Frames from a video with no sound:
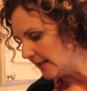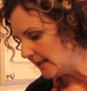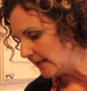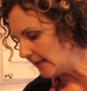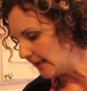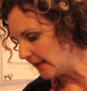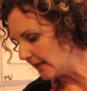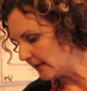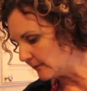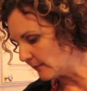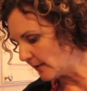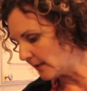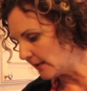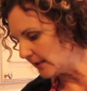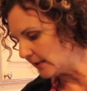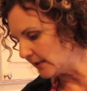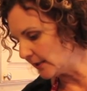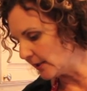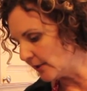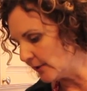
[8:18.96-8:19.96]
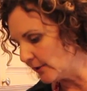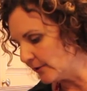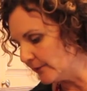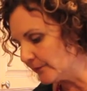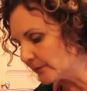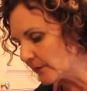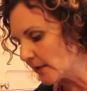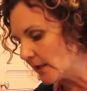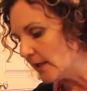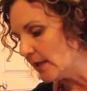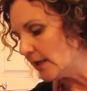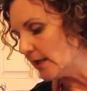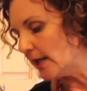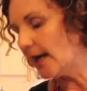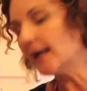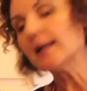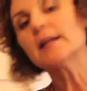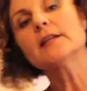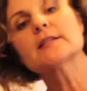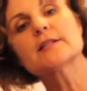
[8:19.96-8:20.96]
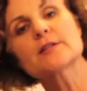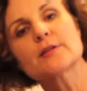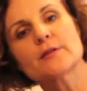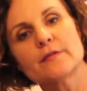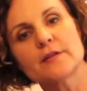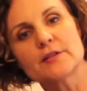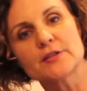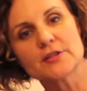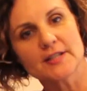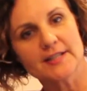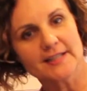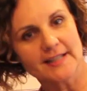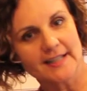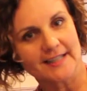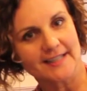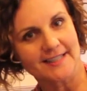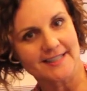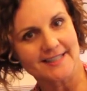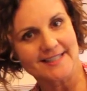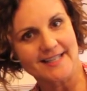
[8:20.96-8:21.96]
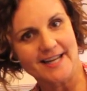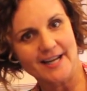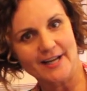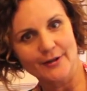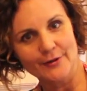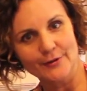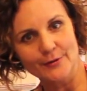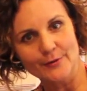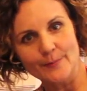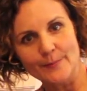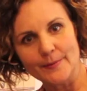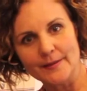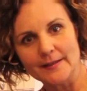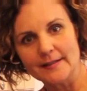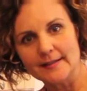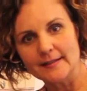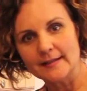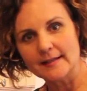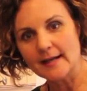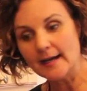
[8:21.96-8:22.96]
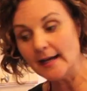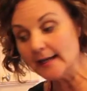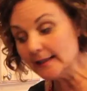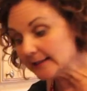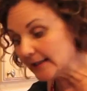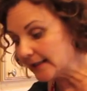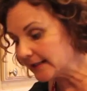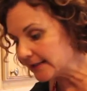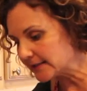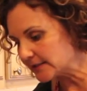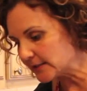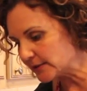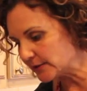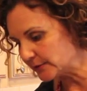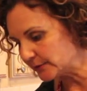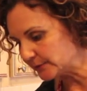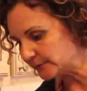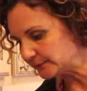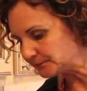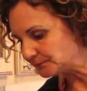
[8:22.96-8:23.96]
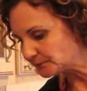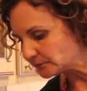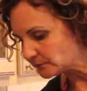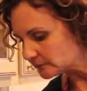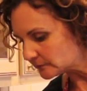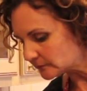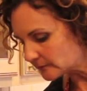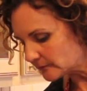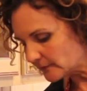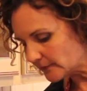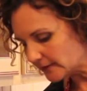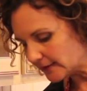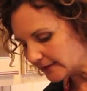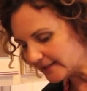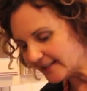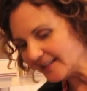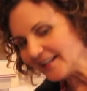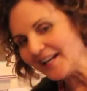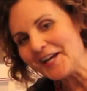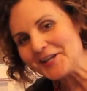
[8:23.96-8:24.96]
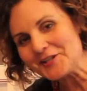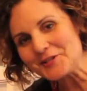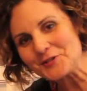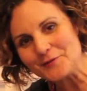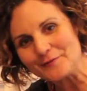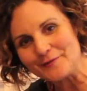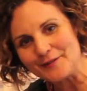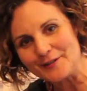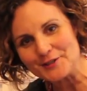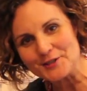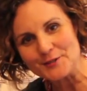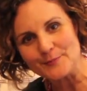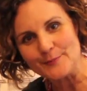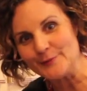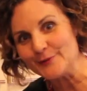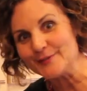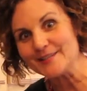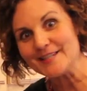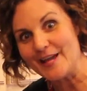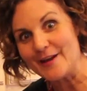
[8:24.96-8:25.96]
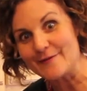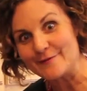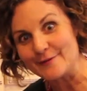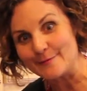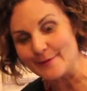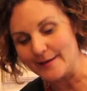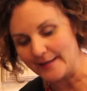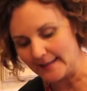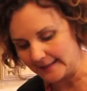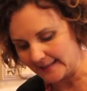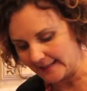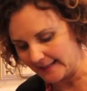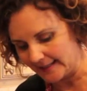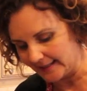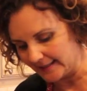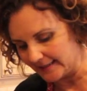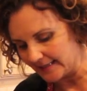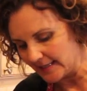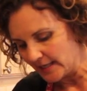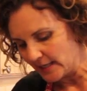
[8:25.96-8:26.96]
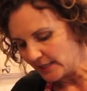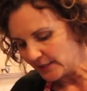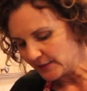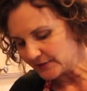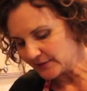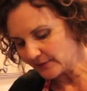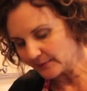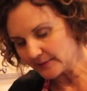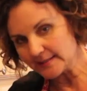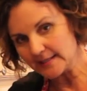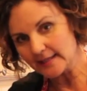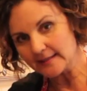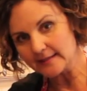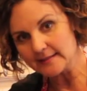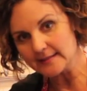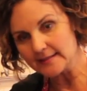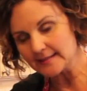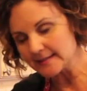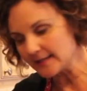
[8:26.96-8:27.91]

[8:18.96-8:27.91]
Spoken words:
and ready to go. I could serve it just like it is now, but I like to get extra vegetables every way I can. So I'm going to take this,